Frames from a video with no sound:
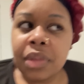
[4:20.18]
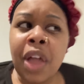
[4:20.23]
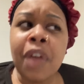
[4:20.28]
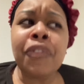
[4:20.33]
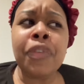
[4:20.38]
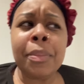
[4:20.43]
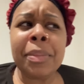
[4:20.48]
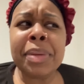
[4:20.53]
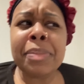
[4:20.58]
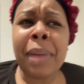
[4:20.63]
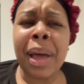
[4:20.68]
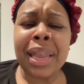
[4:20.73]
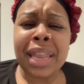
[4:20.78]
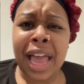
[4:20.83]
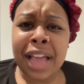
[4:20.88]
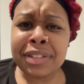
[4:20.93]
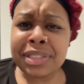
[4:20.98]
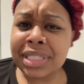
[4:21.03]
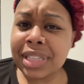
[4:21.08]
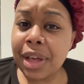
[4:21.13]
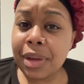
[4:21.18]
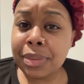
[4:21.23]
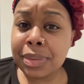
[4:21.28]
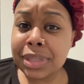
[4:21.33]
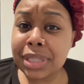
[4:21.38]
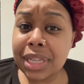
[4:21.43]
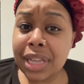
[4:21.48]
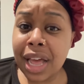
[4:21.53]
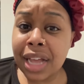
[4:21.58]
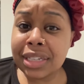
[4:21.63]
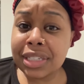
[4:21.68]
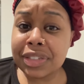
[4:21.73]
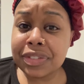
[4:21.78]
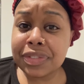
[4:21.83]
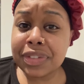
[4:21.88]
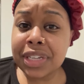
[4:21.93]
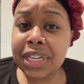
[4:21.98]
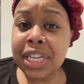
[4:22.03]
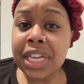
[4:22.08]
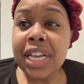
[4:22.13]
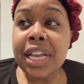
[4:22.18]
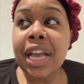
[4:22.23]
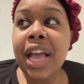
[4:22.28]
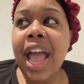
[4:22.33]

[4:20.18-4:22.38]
for me, my lifestyle was a lot different.